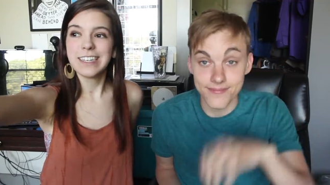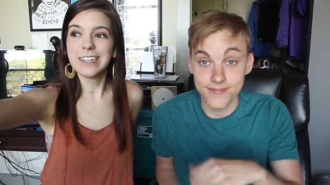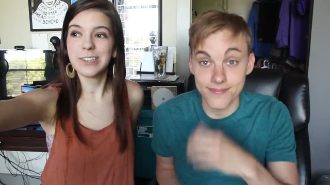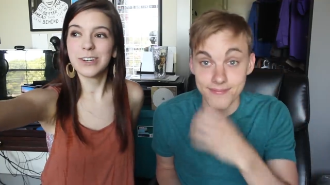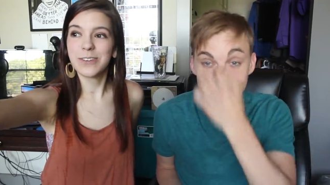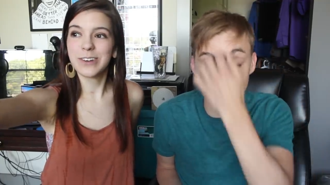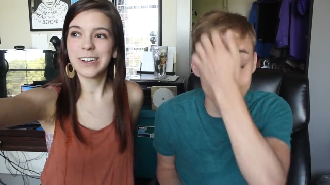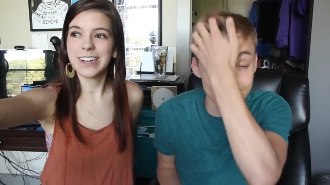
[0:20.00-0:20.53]

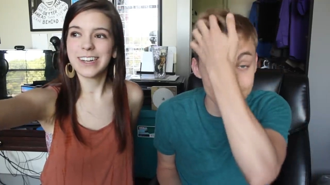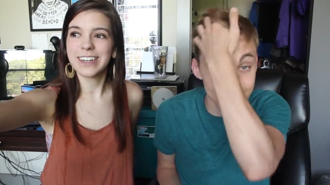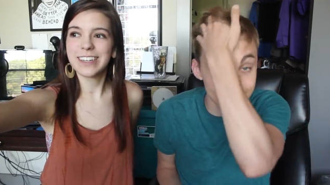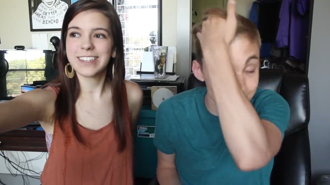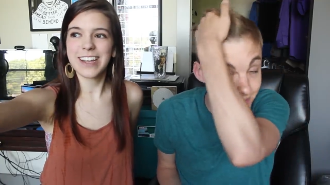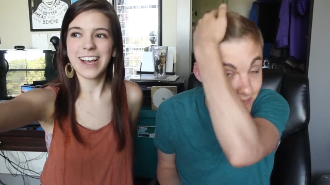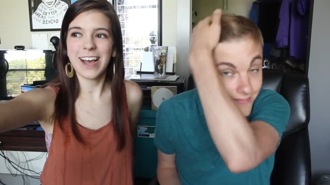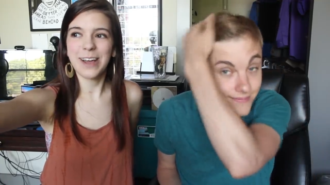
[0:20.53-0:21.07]
Speaker 1: is over
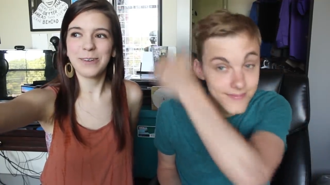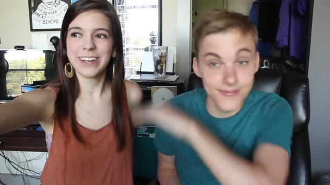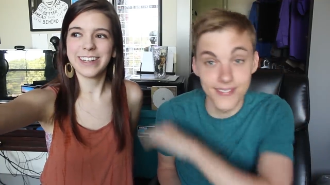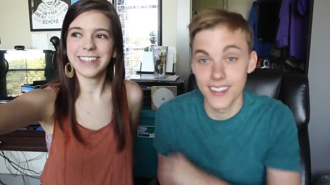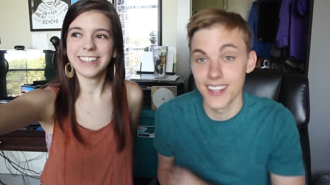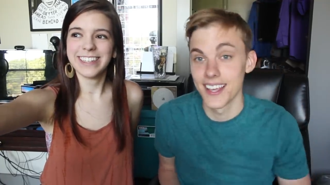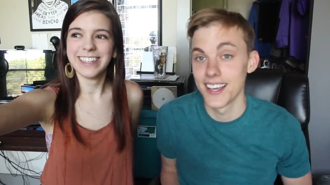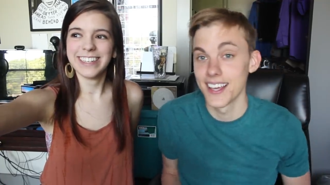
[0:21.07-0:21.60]
here. Say hi,
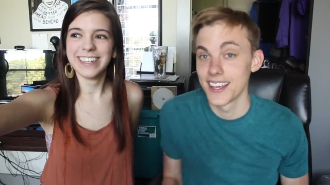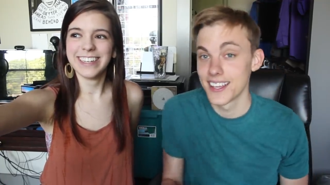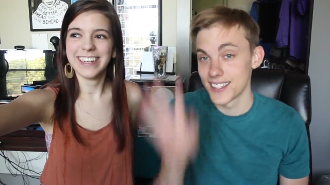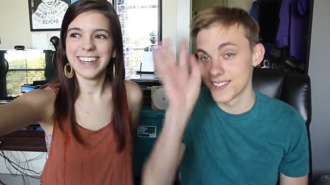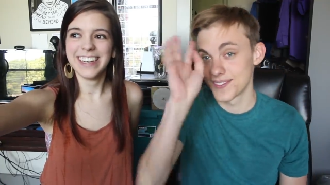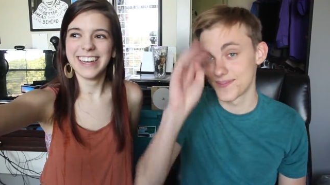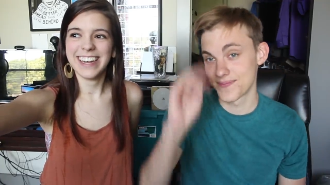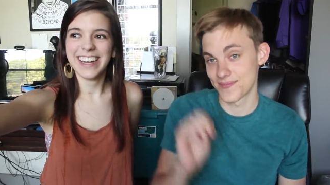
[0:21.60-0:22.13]
Will.
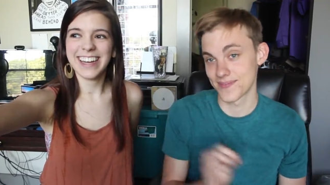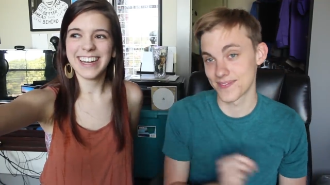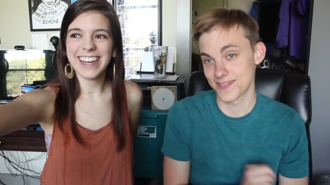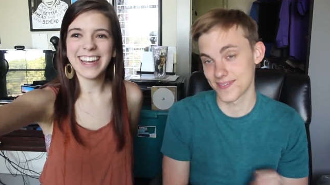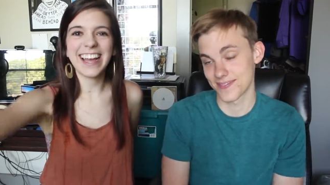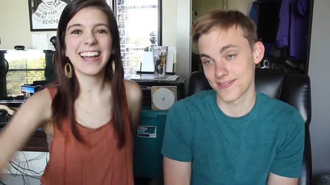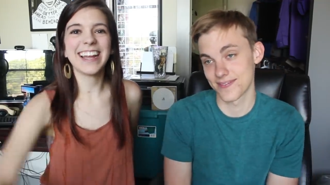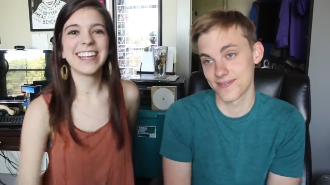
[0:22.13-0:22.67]

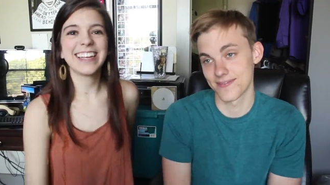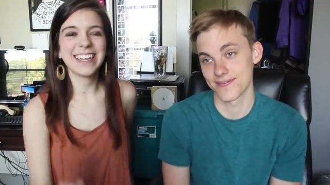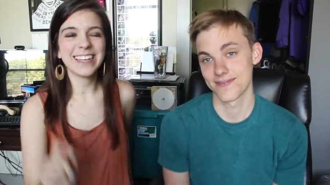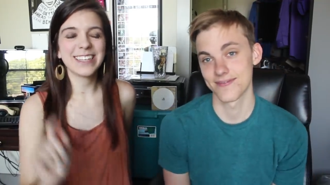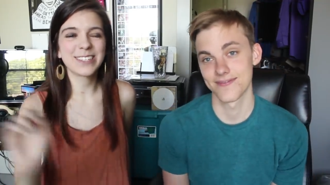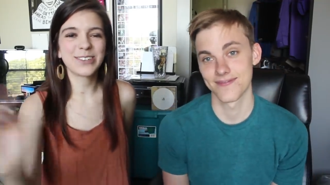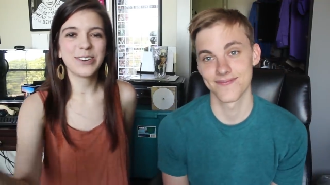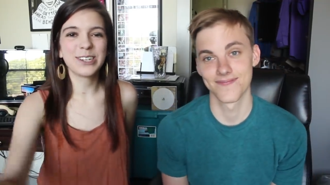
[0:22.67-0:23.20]
Hey. And
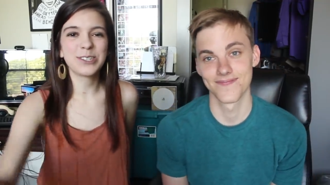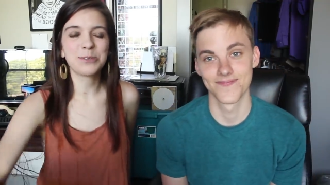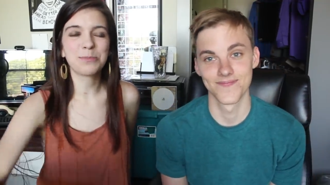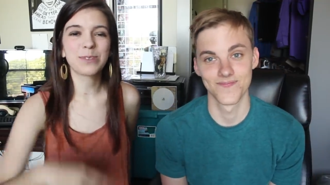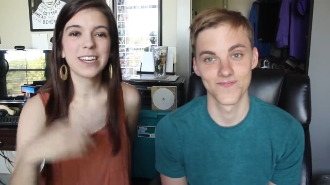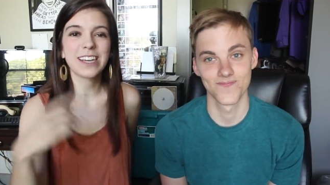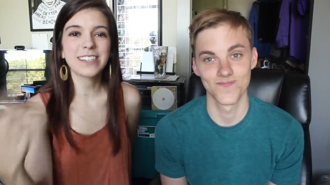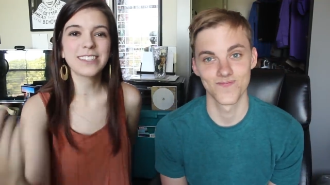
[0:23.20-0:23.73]
he is going
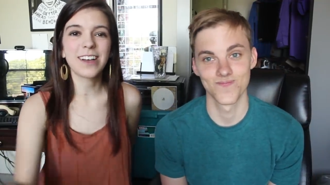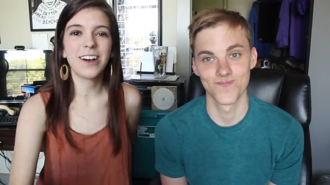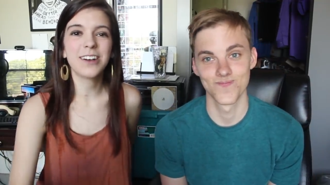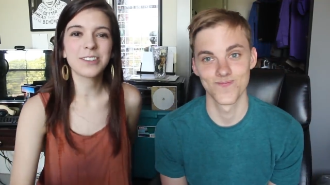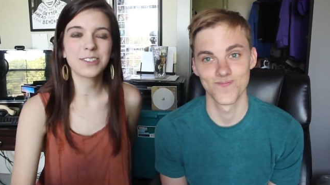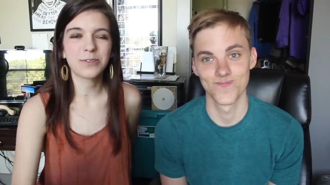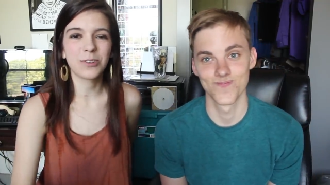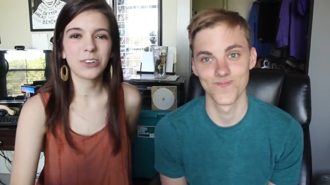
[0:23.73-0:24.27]
to play
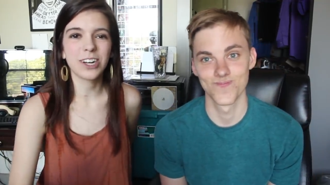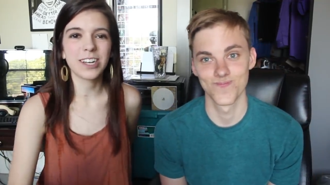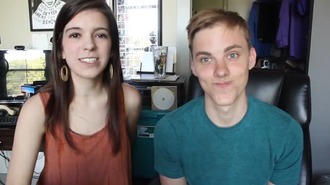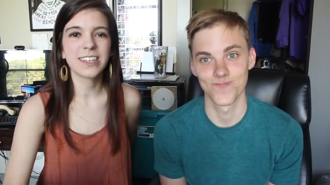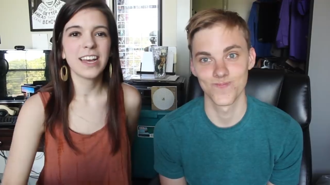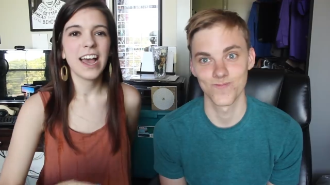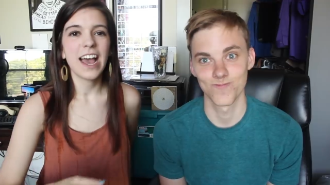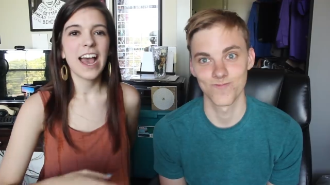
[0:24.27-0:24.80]
songs for
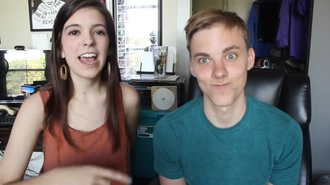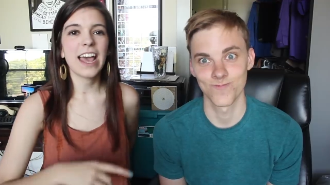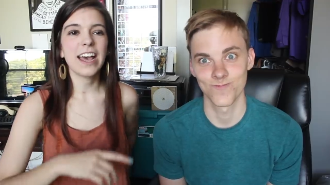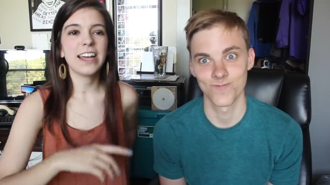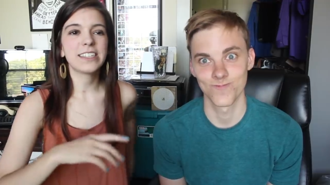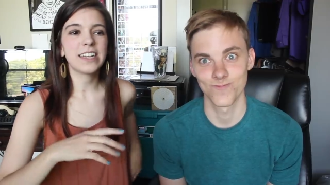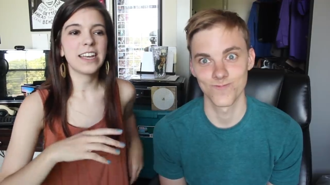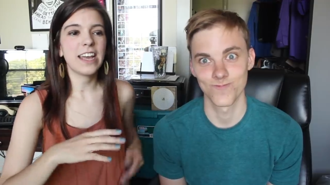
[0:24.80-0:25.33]
us.
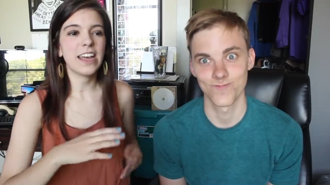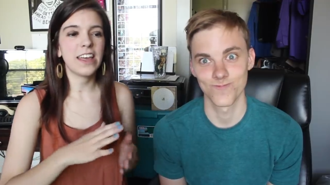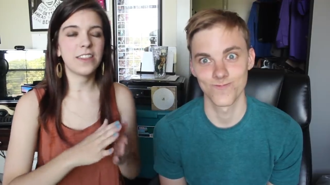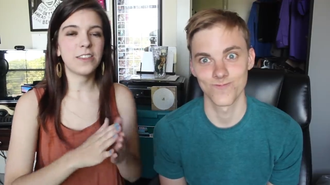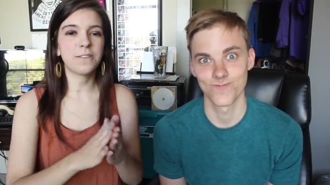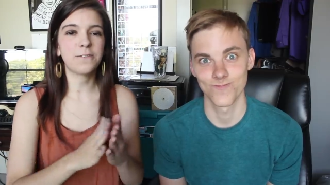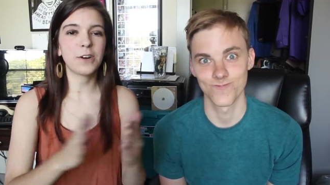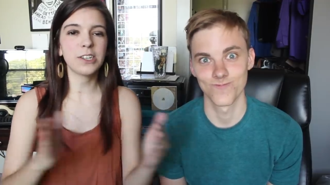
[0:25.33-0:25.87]
And
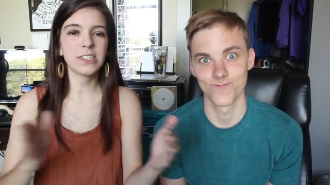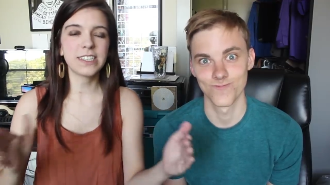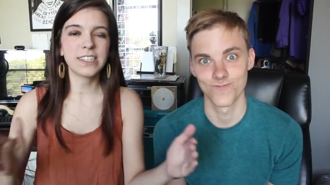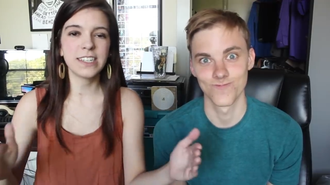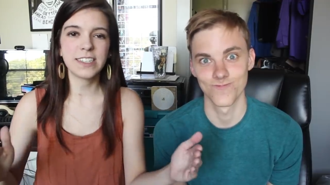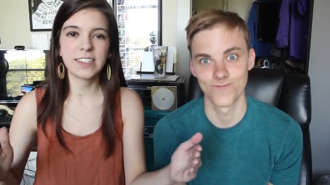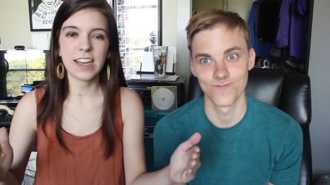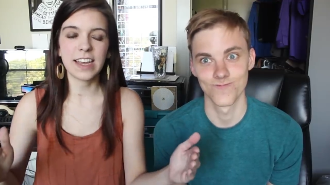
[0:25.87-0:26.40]
the first
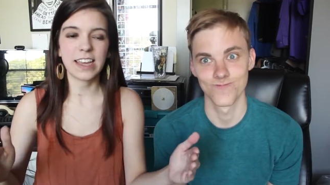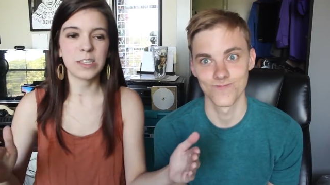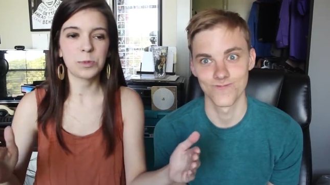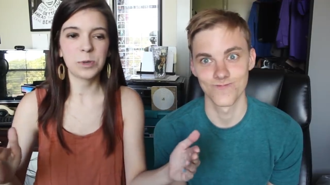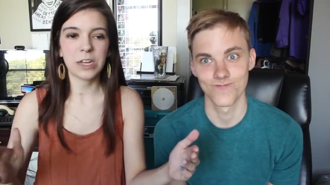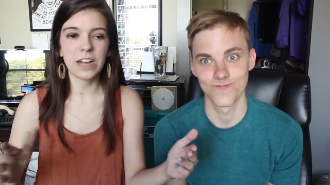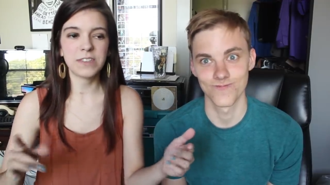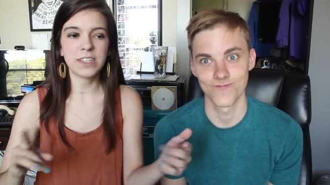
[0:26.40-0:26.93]
10
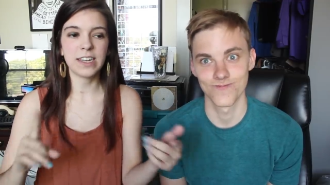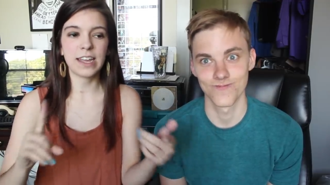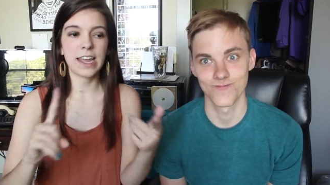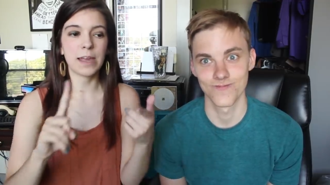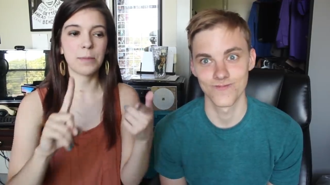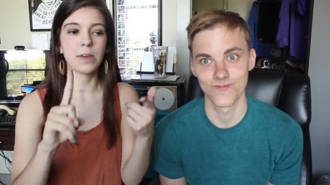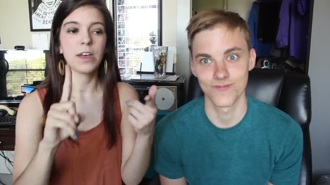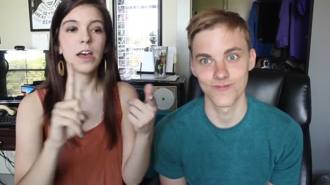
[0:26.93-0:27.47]
seconds, we have to
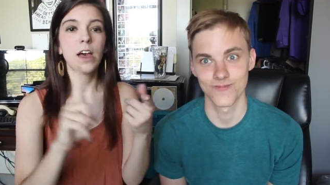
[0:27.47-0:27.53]
name